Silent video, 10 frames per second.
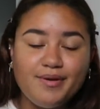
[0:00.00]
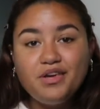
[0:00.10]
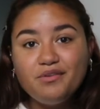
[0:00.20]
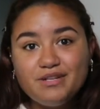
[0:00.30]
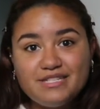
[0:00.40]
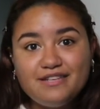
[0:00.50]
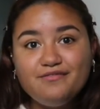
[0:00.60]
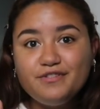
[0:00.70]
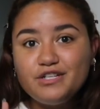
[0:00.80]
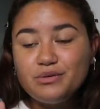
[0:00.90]
you can
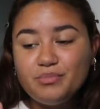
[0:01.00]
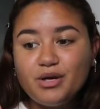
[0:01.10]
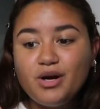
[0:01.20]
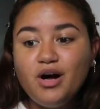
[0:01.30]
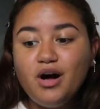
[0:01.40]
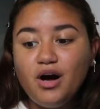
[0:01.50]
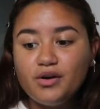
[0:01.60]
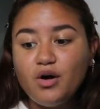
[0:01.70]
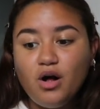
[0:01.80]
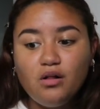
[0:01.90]
receive free shipping
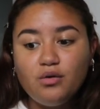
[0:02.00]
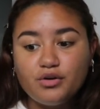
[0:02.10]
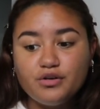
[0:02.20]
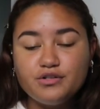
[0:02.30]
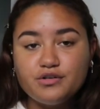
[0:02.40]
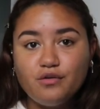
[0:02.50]
on all orders